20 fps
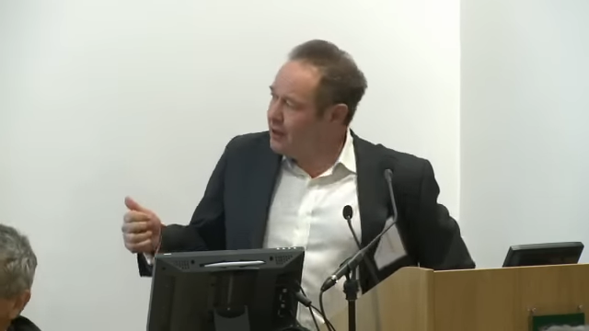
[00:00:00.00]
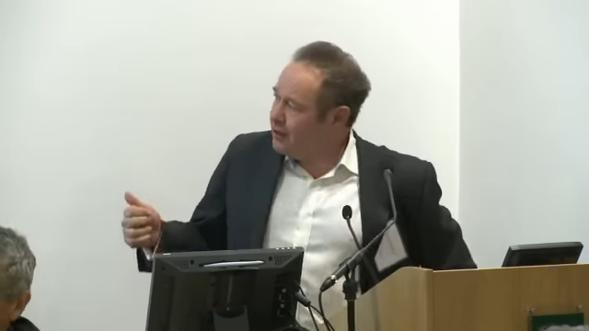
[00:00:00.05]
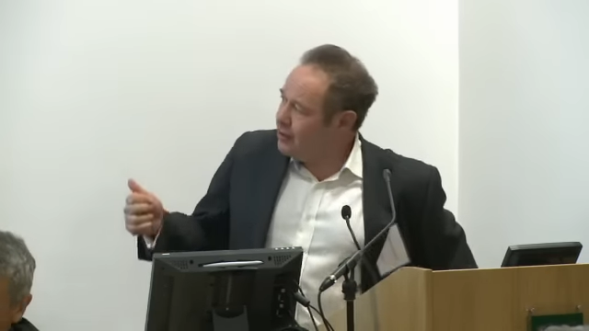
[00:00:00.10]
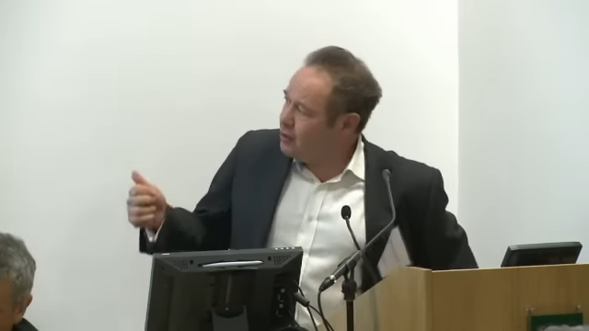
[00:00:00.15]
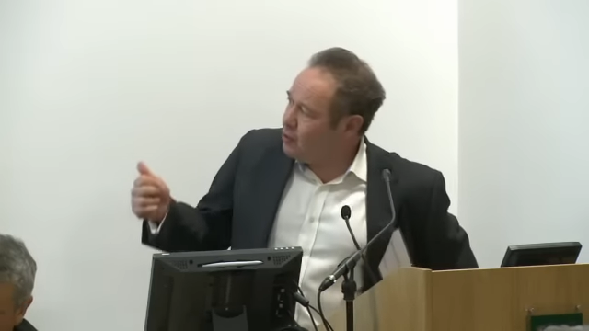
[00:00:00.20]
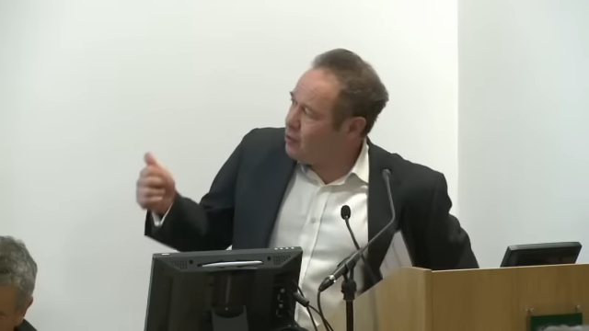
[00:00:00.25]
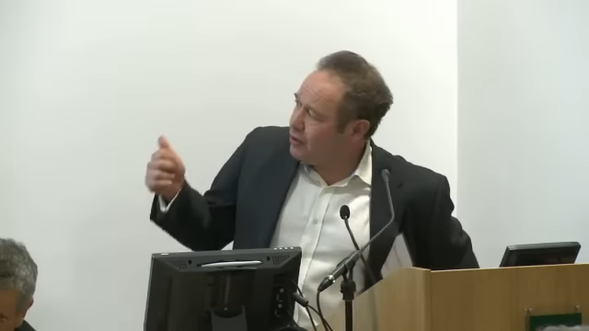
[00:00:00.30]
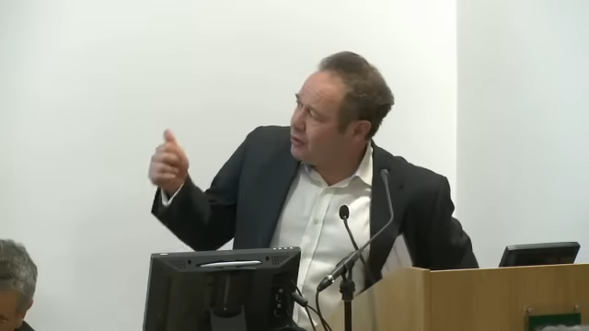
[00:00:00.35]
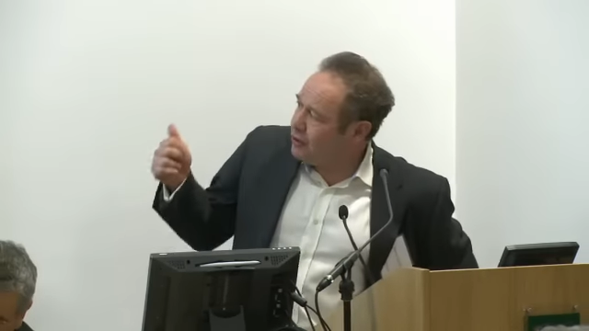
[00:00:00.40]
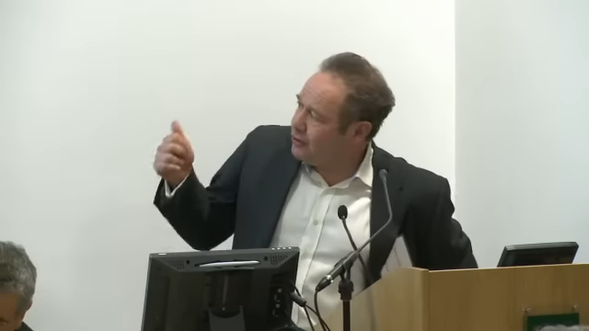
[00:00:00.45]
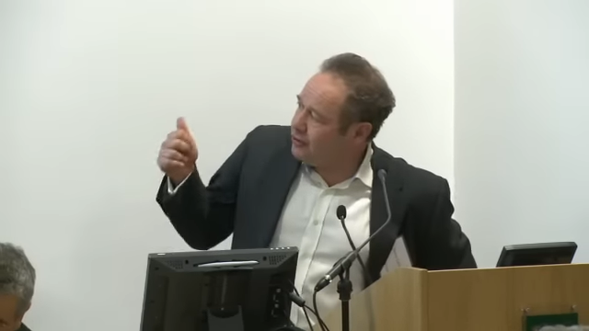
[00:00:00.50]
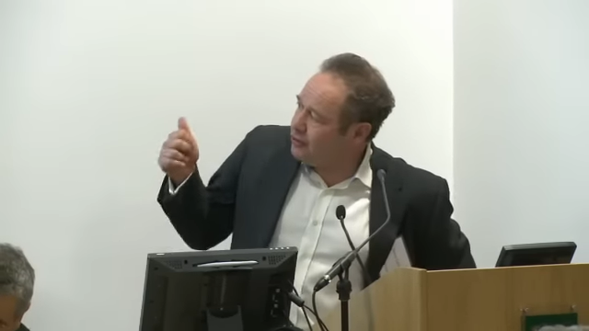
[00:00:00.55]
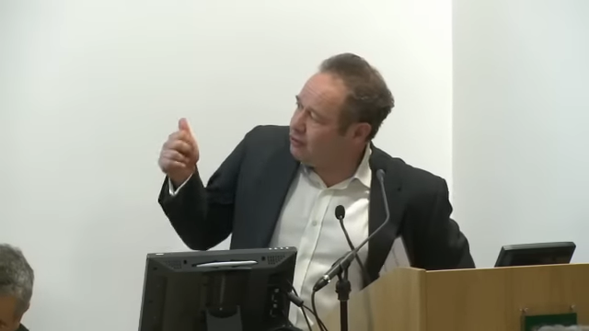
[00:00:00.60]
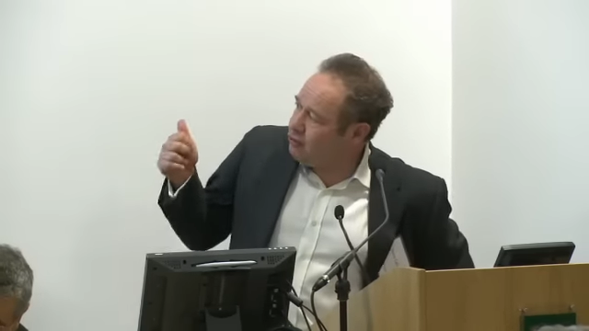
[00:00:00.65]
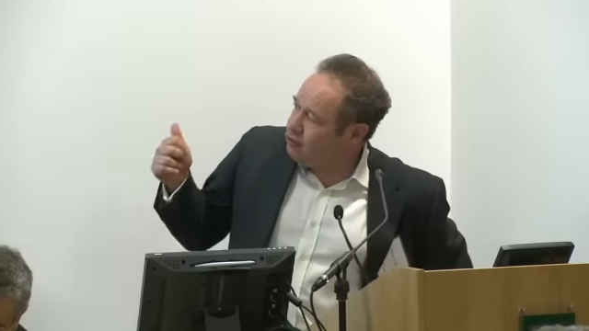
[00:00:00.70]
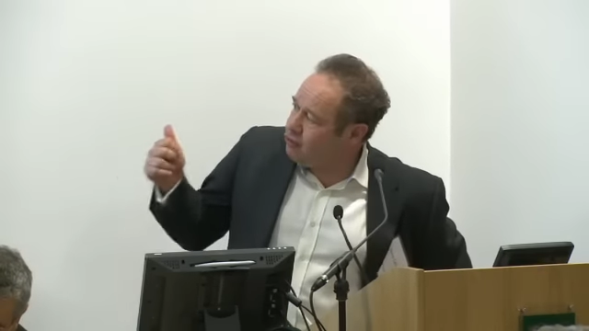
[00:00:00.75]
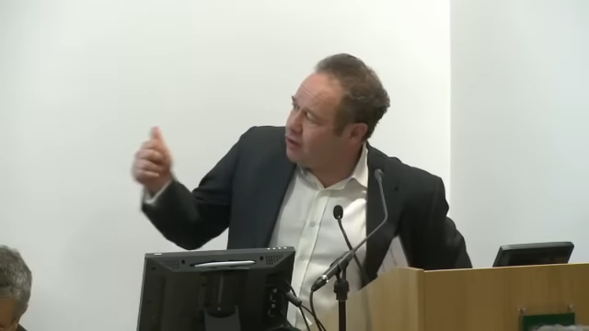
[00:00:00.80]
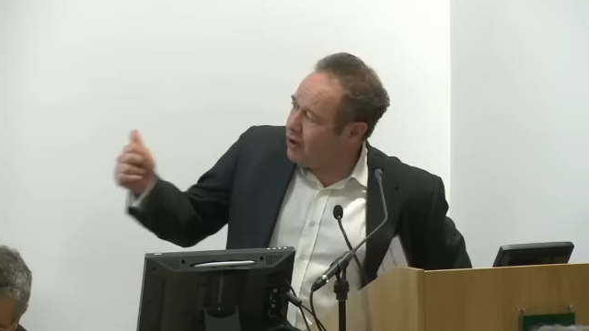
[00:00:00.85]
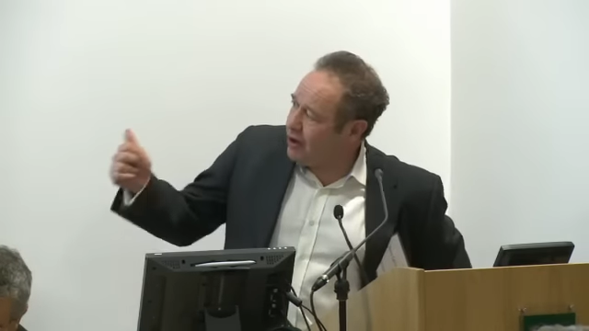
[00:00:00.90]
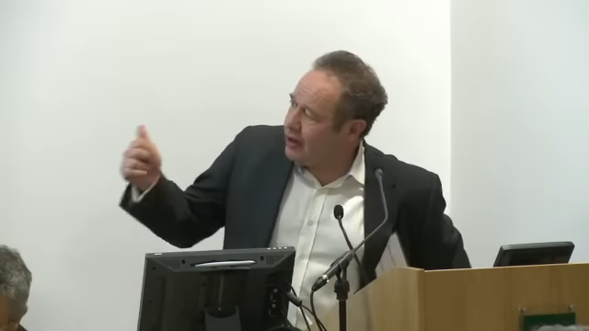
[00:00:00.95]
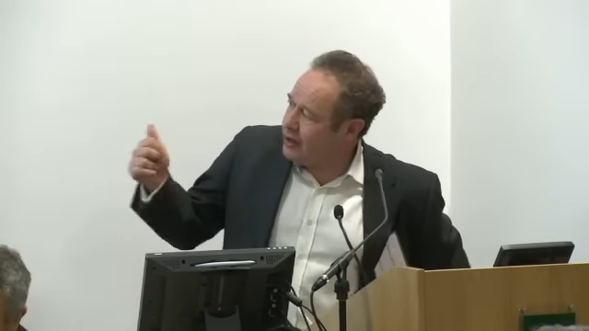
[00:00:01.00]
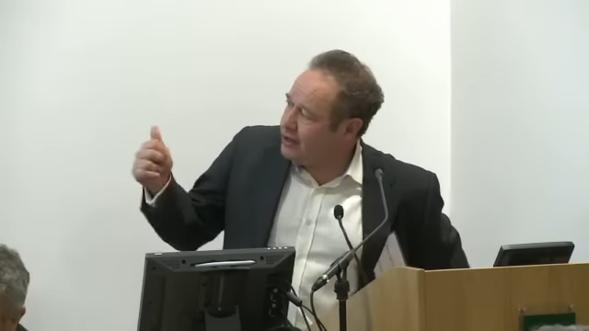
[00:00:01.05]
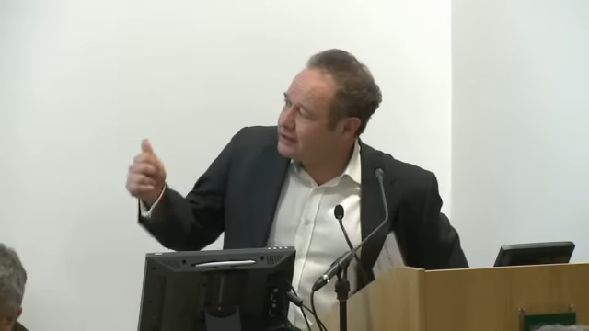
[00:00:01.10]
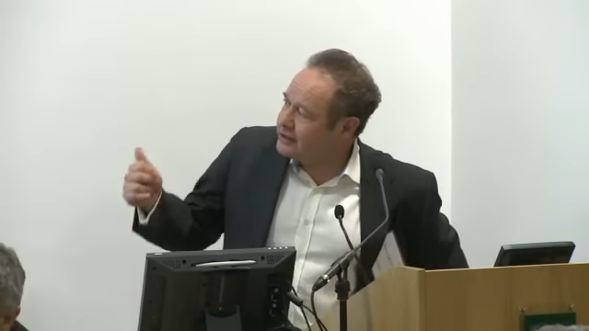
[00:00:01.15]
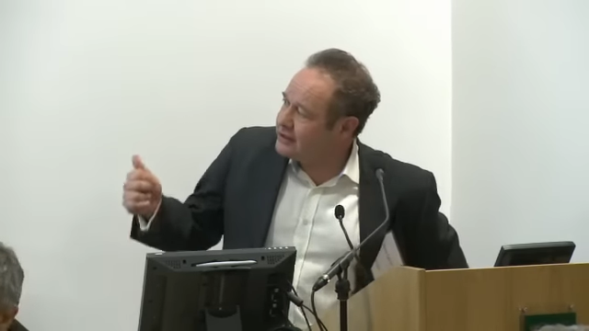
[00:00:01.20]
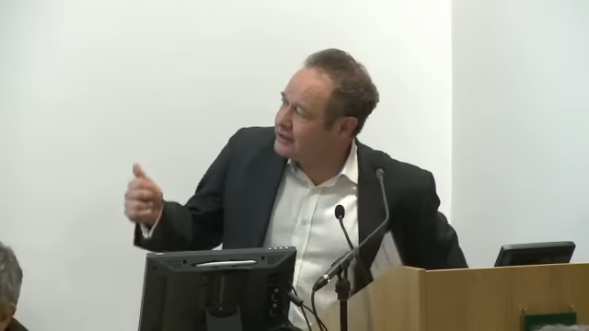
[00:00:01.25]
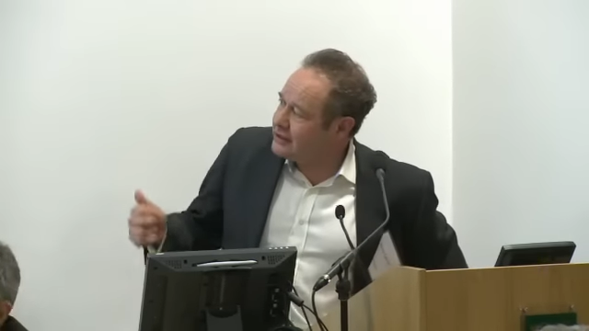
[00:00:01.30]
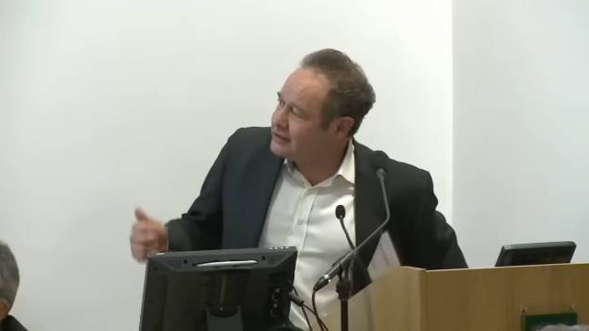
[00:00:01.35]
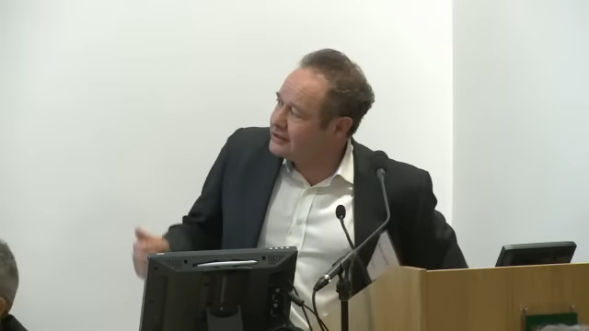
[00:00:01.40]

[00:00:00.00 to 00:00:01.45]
the one on the right